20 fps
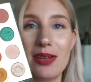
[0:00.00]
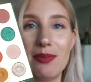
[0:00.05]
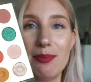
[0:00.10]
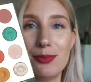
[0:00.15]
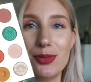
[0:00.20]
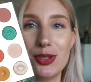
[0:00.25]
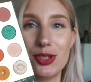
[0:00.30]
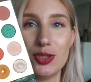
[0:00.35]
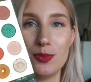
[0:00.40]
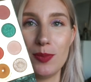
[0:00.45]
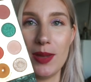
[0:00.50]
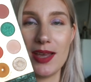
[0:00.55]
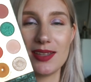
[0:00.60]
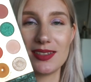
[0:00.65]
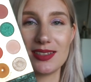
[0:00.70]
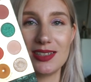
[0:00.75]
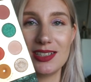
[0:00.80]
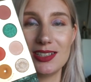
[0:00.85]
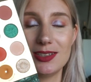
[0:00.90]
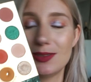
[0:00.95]
have two
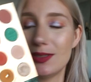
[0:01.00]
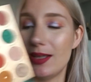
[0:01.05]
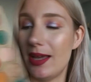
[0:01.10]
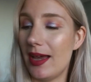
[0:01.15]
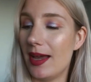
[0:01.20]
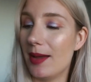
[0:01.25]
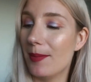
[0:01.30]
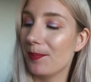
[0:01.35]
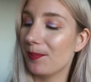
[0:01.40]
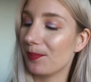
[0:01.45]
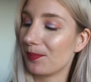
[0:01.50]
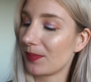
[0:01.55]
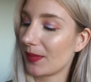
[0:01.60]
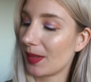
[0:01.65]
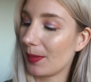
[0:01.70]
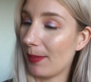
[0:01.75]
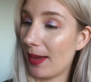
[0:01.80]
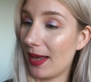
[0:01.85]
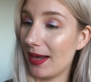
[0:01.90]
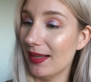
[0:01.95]
pans in this
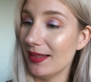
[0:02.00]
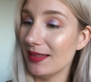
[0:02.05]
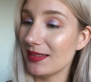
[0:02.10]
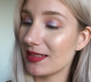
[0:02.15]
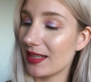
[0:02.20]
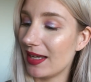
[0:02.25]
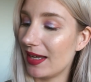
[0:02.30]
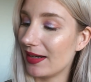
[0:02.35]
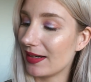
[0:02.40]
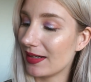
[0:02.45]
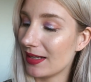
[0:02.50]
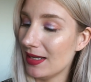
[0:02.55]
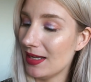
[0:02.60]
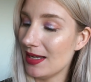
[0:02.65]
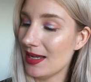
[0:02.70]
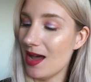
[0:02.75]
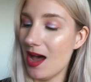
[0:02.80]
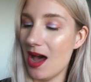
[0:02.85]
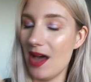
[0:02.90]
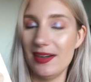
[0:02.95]
palette, and
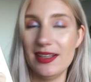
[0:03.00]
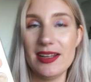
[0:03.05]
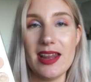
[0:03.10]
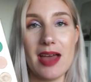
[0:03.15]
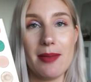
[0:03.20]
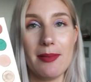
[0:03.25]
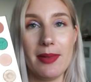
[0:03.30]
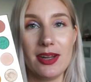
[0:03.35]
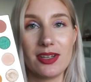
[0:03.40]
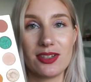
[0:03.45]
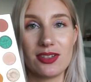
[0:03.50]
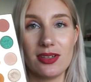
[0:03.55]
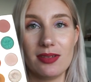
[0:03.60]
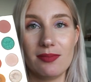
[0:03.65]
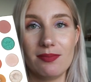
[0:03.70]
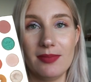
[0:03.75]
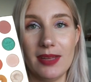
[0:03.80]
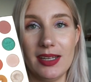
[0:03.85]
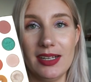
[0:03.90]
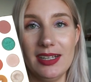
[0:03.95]
I
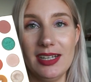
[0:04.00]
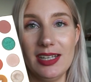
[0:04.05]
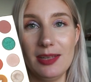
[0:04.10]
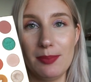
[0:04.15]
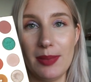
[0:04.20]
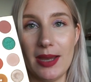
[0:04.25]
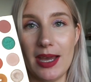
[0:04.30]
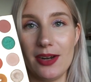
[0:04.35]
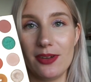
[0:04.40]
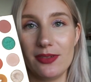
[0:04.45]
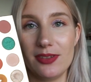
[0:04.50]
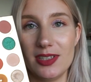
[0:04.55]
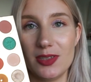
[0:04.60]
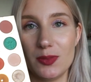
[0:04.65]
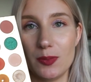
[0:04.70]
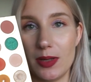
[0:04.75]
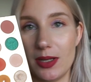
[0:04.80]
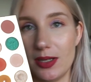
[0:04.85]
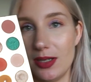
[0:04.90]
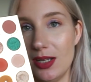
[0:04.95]
did hit pan on this
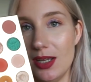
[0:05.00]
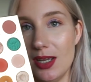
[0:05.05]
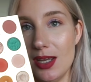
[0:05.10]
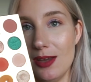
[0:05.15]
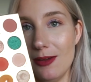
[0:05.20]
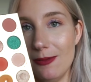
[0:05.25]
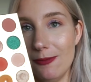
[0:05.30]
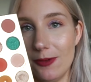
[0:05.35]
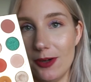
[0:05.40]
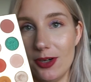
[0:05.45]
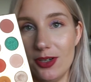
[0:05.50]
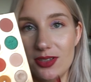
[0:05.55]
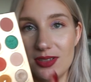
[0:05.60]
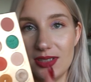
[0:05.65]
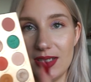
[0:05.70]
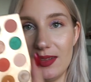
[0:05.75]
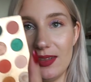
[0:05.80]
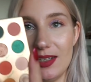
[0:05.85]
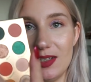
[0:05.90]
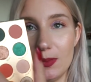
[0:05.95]
one first
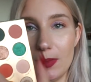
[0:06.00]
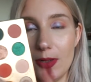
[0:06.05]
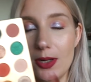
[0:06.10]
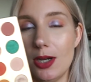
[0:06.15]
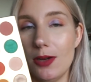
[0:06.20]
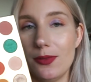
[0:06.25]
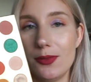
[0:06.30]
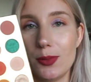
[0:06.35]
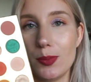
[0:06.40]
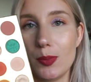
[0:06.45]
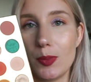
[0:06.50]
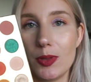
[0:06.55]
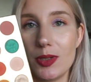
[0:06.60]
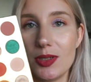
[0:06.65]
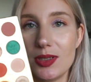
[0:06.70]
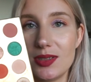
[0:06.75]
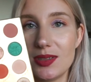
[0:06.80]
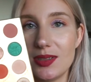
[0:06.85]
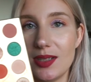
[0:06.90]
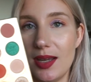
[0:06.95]
and this one
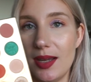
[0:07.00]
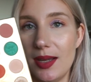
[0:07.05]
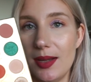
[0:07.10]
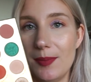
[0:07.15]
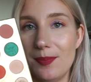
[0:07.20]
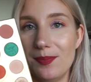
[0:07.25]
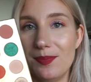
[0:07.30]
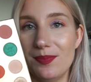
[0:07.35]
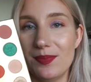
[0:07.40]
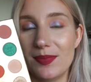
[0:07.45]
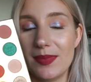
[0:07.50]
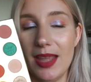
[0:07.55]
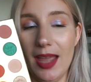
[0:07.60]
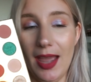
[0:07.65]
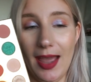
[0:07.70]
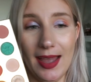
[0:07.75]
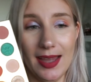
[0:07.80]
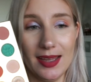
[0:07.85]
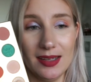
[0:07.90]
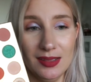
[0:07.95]
afterwards, and
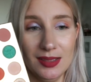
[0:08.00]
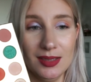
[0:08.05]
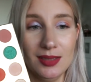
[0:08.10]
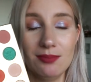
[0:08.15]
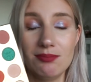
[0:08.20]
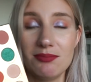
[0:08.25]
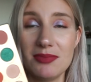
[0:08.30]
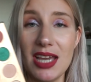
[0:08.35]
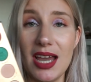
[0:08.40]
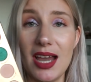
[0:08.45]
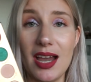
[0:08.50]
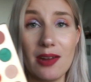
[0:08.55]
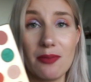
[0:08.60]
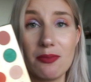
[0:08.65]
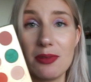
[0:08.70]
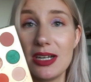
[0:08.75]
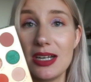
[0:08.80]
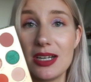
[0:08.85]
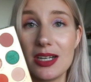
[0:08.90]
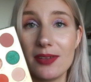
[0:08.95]
yeah, I
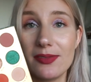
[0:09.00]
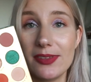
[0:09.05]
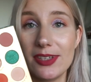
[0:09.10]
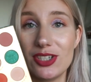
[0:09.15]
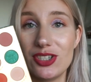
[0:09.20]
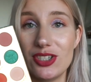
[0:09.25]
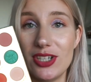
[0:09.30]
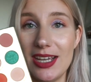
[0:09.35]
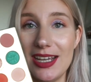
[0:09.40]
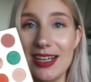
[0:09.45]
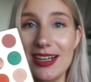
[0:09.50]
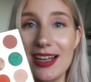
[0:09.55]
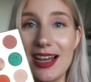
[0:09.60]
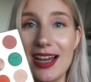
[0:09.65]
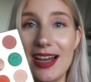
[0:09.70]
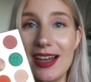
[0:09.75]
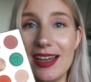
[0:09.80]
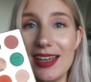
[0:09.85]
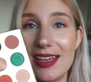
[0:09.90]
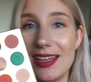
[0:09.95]
really love this shade.
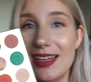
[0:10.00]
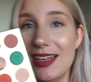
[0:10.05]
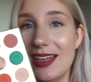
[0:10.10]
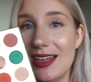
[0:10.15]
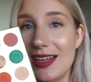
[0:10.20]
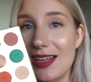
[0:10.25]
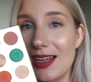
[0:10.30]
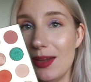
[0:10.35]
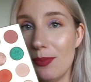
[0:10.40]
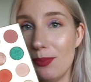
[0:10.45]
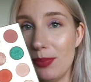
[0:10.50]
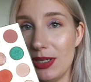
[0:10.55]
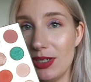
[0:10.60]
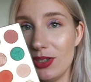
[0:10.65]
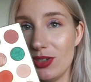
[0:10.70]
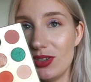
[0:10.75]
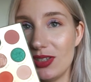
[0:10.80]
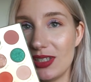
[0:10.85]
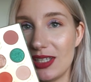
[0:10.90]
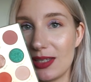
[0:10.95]
I've been
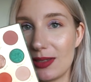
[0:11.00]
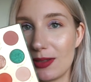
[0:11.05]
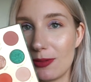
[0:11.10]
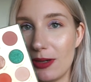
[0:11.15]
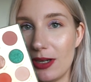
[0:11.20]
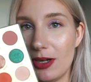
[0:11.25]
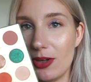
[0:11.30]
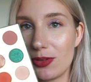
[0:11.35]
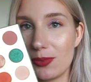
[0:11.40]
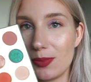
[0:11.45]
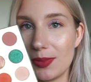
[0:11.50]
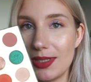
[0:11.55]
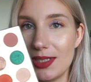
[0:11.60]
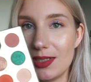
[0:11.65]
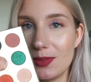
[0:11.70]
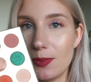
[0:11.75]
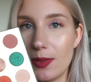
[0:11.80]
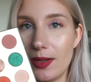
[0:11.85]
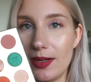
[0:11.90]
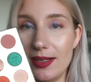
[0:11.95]
using it quite a lot with
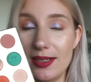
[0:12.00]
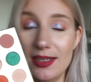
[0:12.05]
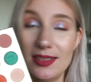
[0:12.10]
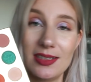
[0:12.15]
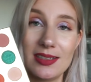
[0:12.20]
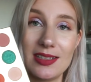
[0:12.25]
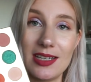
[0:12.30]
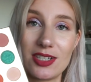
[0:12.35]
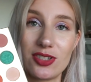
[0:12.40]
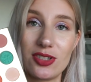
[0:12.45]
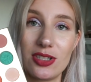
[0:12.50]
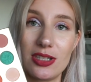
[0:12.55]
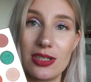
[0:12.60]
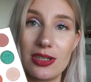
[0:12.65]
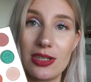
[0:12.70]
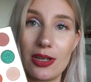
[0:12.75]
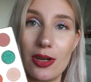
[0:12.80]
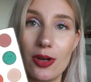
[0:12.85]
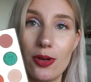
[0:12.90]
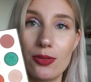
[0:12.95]
this one, and this is actually
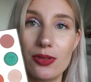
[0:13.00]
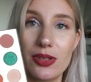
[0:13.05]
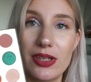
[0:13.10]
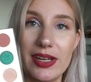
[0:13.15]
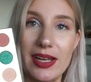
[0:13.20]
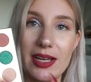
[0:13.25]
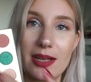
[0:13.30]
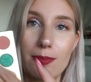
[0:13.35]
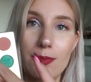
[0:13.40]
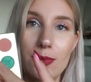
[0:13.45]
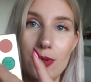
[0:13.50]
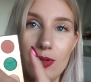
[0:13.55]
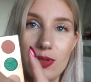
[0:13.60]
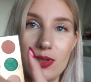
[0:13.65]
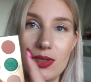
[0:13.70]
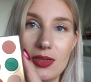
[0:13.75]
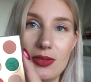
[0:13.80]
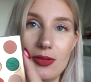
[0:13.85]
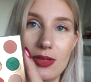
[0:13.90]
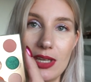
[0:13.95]
the gold that I used
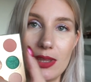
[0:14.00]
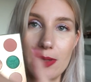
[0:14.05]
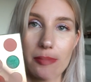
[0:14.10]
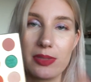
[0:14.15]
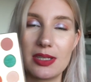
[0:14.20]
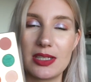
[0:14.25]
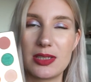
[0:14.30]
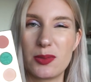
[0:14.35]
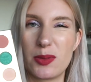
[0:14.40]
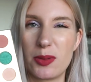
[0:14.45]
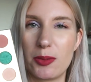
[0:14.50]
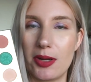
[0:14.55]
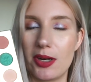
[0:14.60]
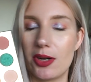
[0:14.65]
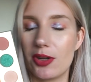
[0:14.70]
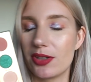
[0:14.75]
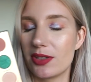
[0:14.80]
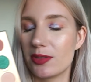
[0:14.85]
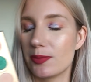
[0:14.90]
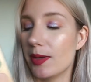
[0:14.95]
together with this one quite a
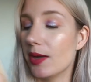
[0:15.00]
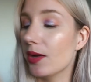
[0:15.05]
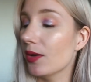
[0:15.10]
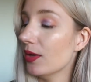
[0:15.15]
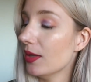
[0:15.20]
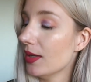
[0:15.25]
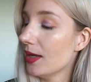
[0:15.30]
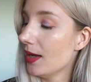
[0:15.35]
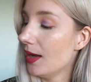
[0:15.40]
lot as well.